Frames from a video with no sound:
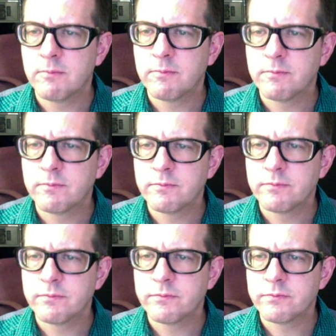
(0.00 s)

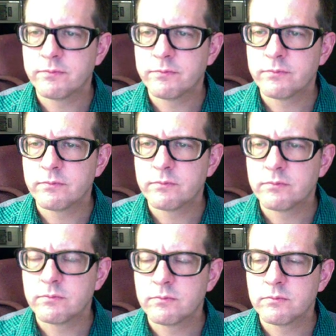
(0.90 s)

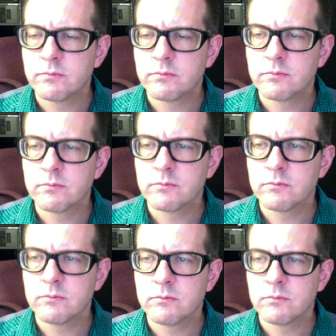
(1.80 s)

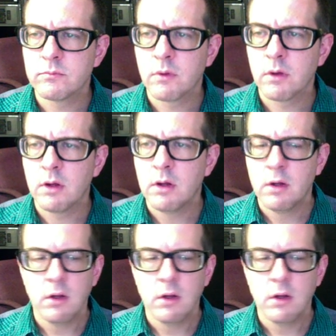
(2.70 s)
(silence)